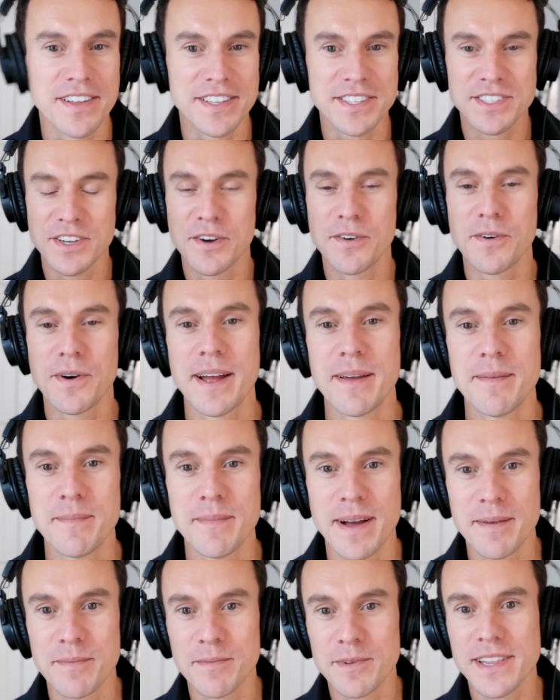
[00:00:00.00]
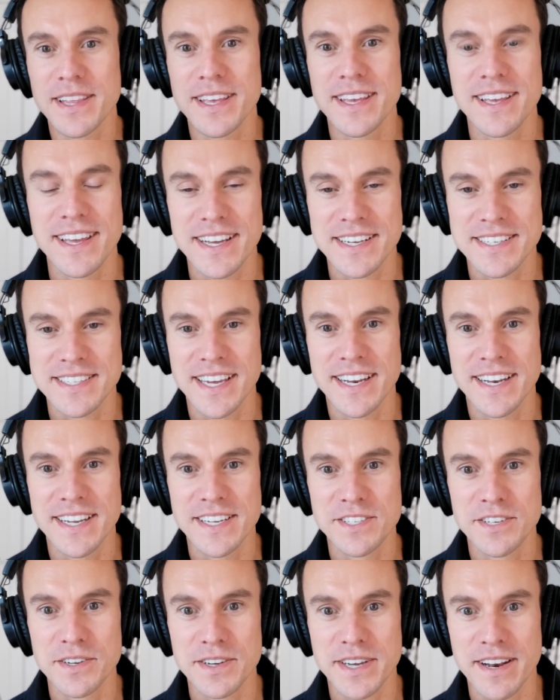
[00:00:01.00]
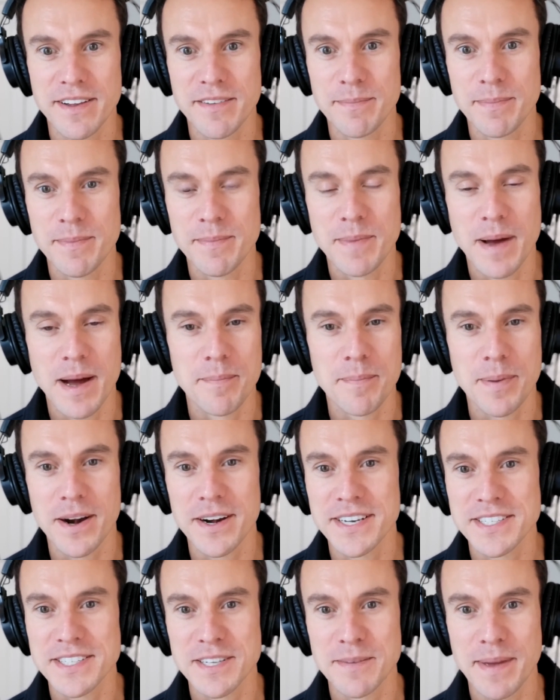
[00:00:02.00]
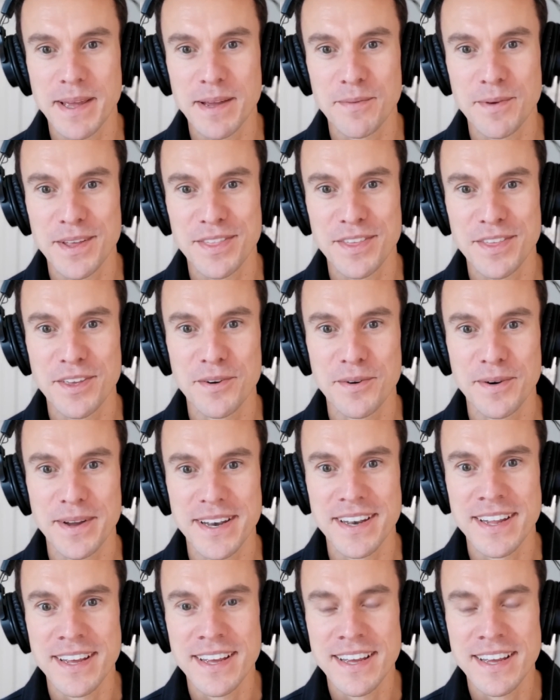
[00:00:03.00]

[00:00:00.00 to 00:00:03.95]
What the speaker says: And so I'm really excited to kind of participate with you and